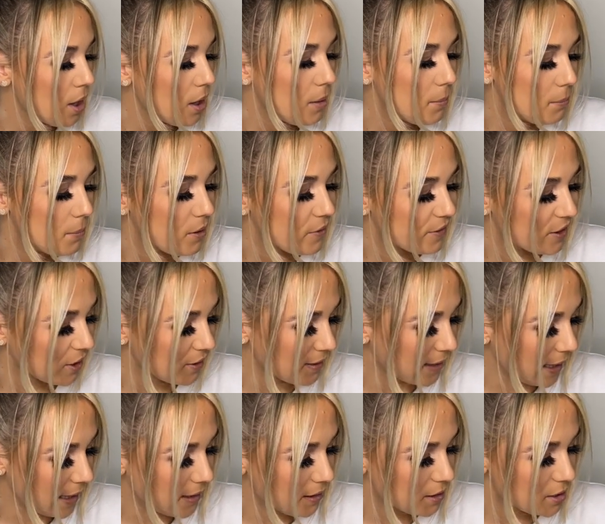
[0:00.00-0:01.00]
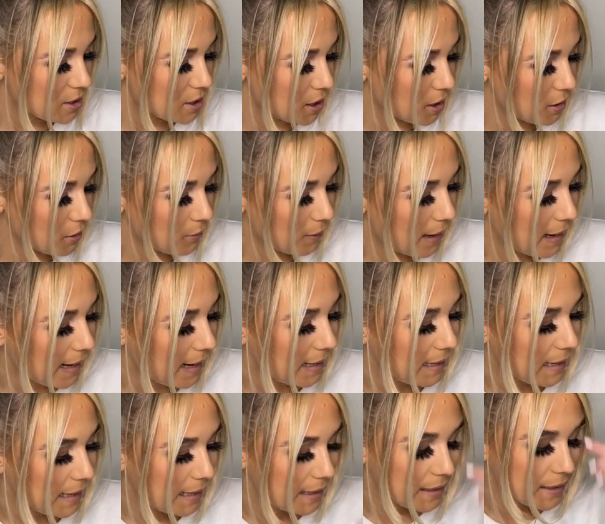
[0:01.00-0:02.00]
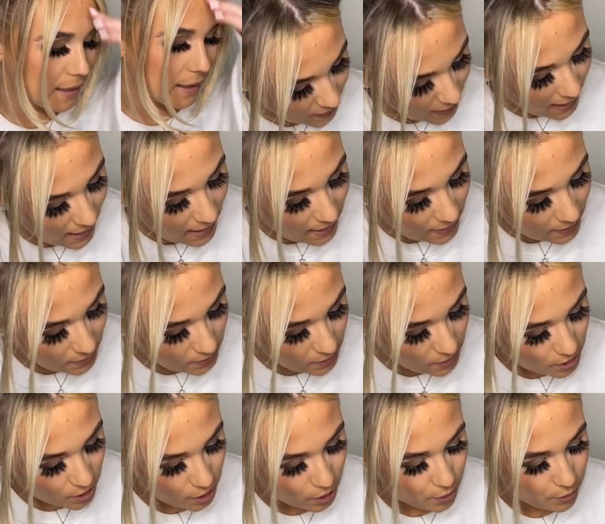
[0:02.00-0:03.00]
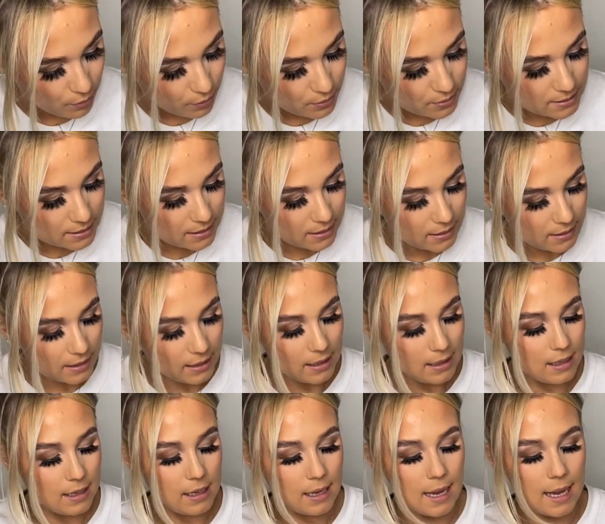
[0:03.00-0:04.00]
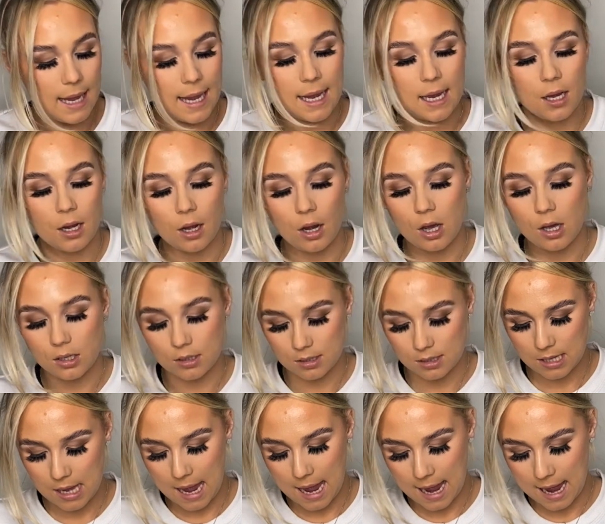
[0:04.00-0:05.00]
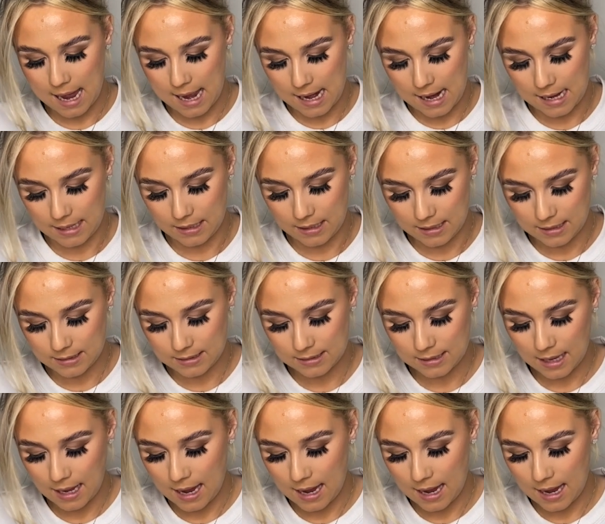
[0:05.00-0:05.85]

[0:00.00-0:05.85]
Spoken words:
moving on then to eyeliner, I use the Inglot eyeliners,